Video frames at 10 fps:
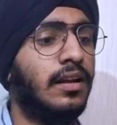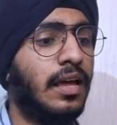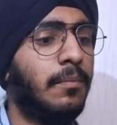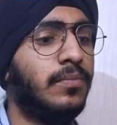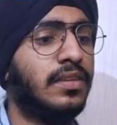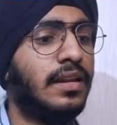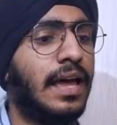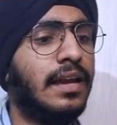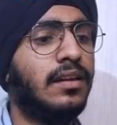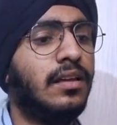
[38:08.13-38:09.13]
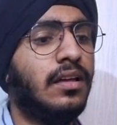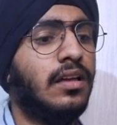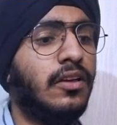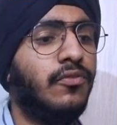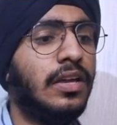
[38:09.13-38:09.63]
Temp's right
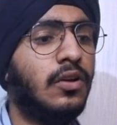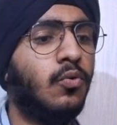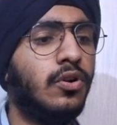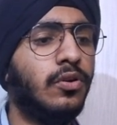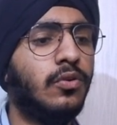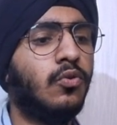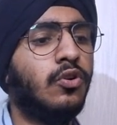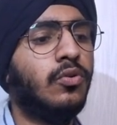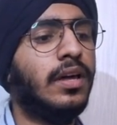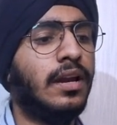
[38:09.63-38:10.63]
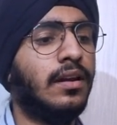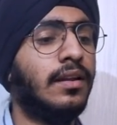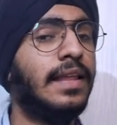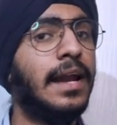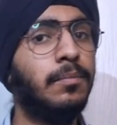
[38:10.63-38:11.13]
if equal to
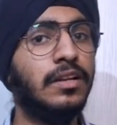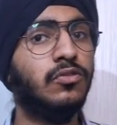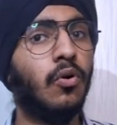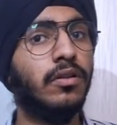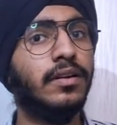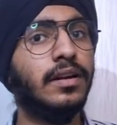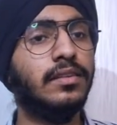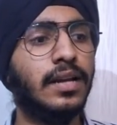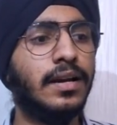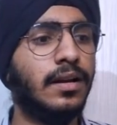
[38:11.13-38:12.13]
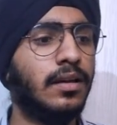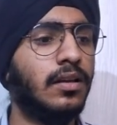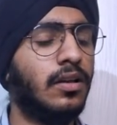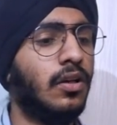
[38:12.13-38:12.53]
current, that means already threaded.